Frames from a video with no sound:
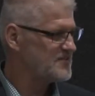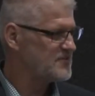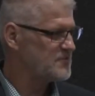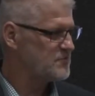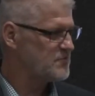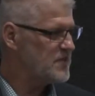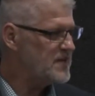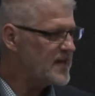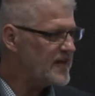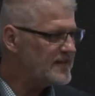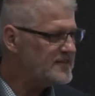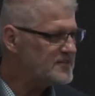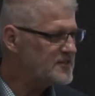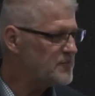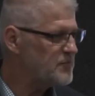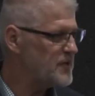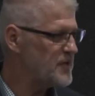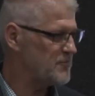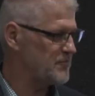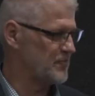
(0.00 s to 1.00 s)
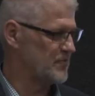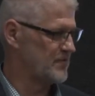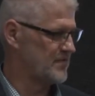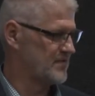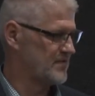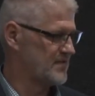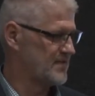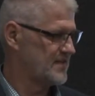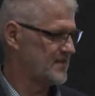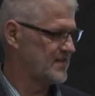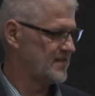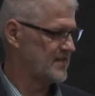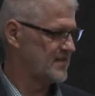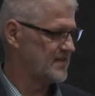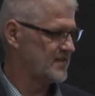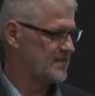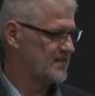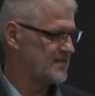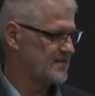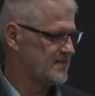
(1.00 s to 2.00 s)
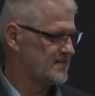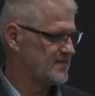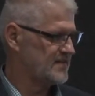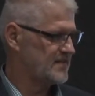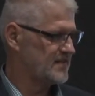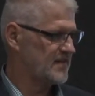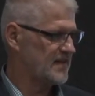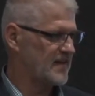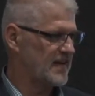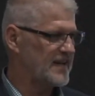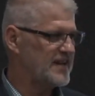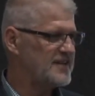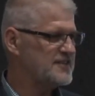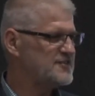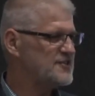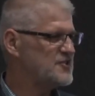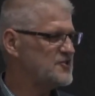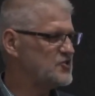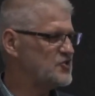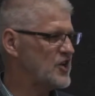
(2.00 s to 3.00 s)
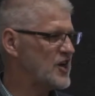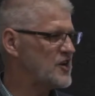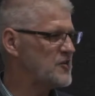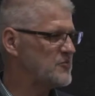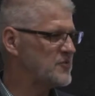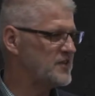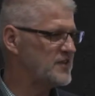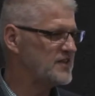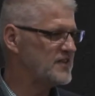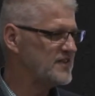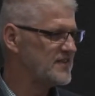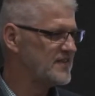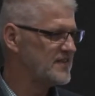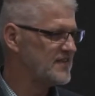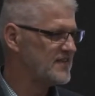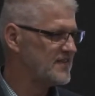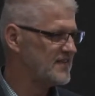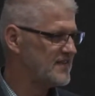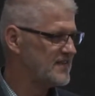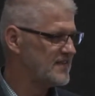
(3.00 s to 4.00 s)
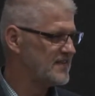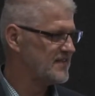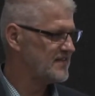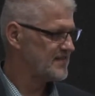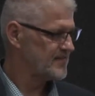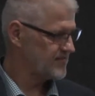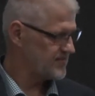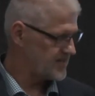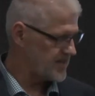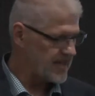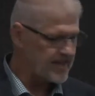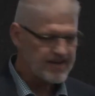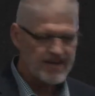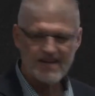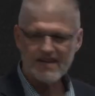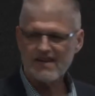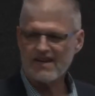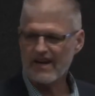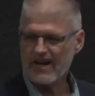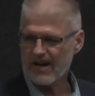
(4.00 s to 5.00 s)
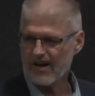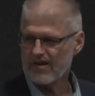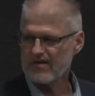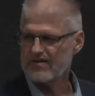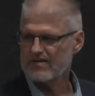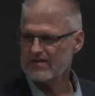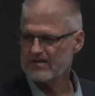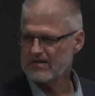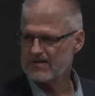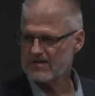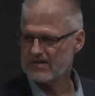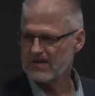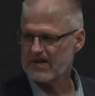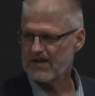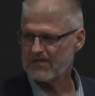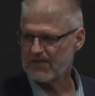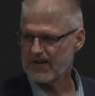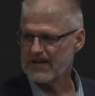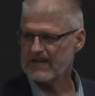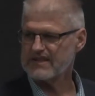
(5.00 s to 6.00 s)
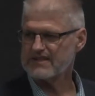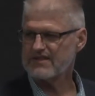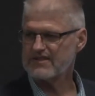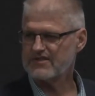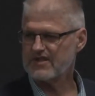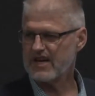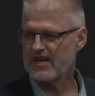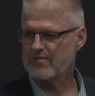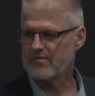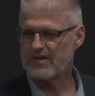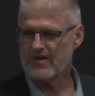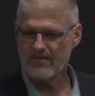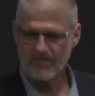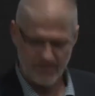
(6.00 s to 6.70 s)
Be nice to people. Ladies and gentlemen, taking care of ladies and gentlemen.